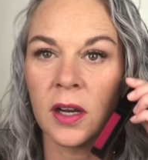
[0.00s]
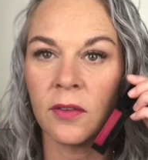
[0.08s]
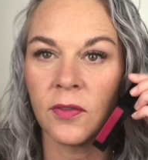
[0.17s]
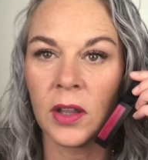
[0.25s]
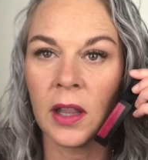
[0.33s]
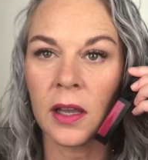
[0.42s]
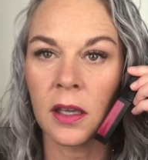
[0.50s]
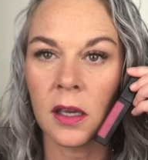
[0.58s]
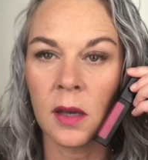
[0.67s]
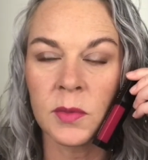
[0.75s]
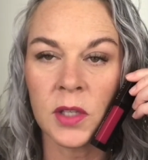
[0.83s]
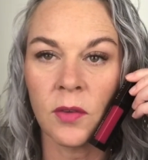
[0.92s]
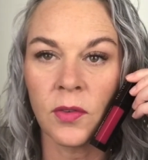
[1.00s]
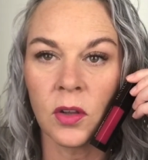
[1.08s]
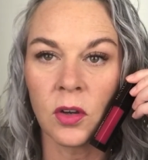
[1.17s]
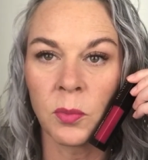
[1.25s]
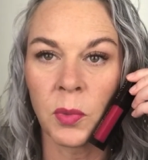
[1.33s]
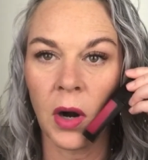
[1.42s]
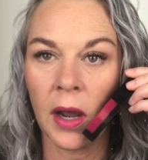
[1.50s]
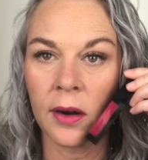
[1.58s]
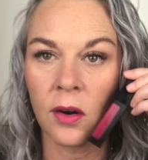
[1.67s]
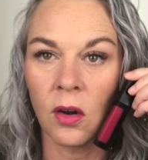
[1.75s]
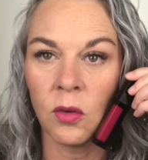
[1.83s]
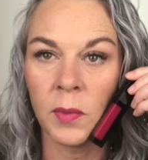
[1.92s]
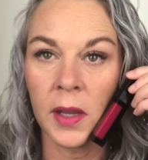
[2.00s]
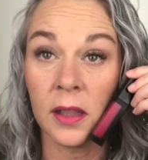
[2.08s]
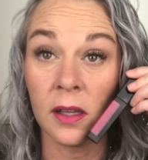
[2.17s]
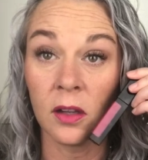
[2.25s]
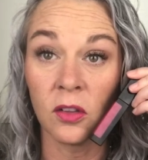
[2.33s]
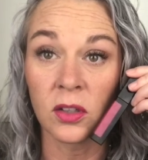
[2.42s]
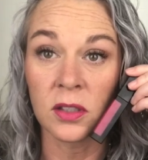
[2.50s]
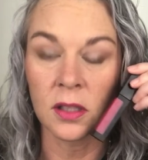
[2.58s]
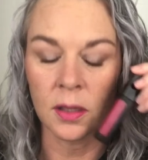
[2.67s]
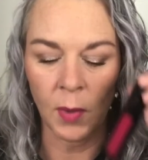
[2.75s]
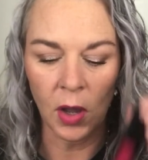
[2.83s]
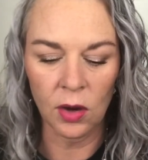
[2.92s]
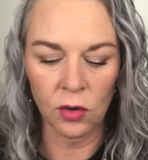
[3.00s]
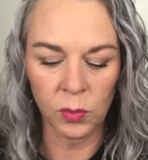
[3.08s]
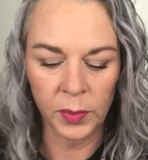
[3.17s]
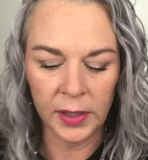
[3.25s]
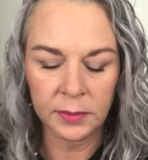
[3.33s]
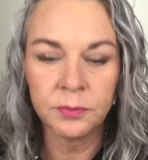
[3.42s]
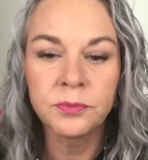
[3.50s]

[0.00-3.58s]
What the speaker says: I feel like it comes off a little brighter on me than it looks in the bottle, but